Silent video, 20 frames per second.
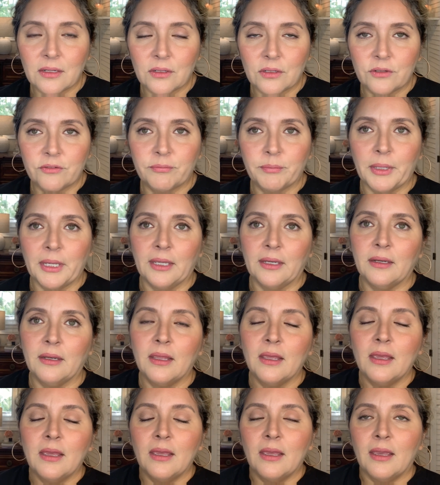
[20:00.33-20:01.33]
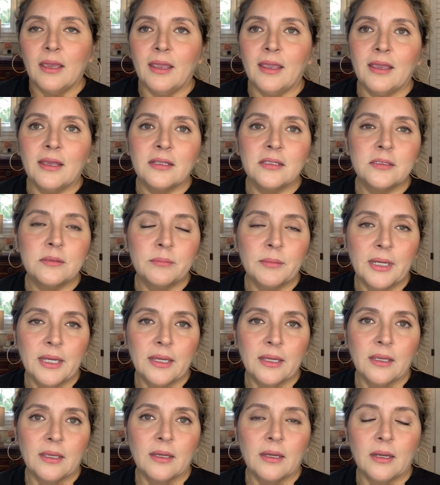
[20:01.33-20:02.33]
nerve pain and
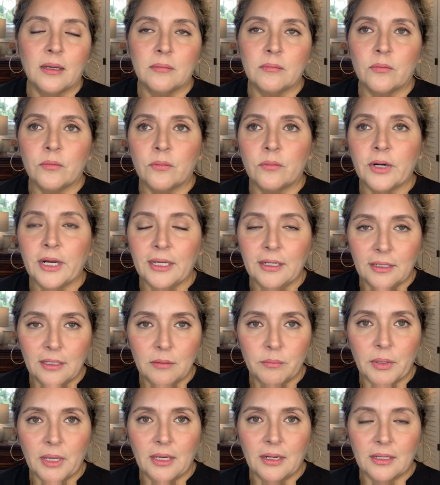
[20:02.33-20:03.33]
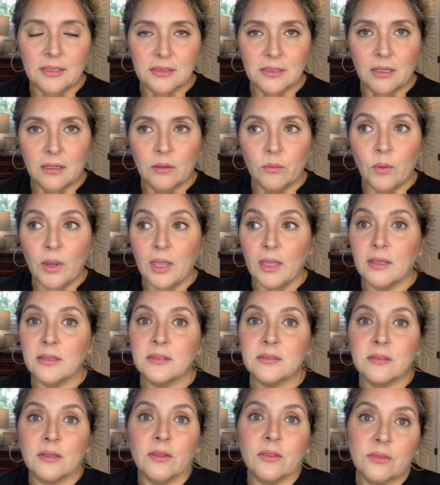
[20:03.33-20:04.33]
my right knee pain has gone away
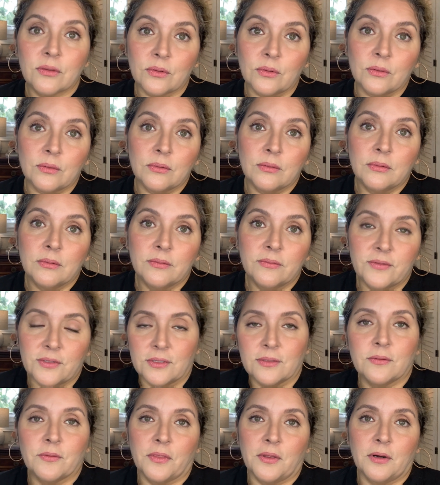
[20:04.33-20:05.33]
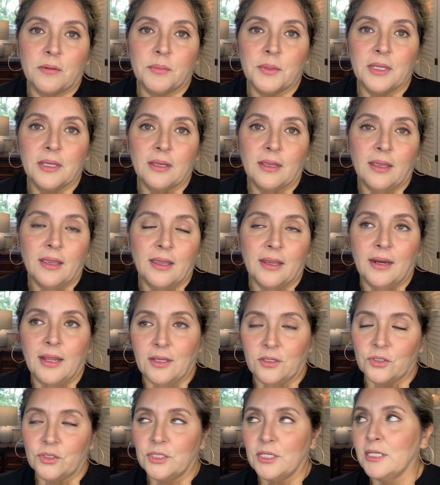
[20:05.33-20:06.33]
is through physical therapy and
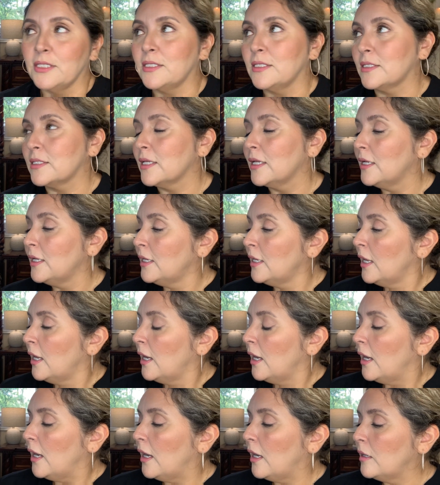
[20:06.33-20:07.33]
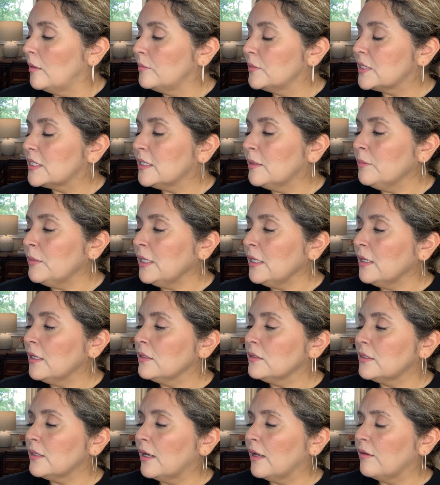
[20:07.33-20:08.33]
exercises. Something
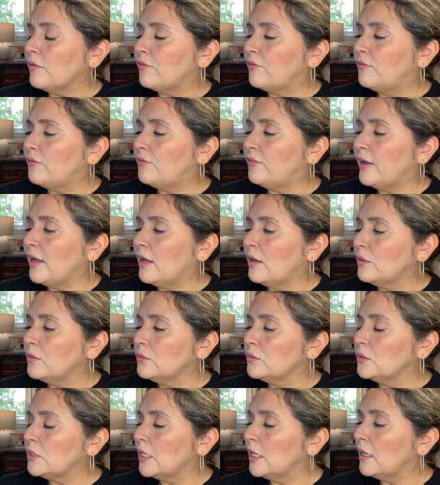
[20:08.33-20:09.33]
else that I found,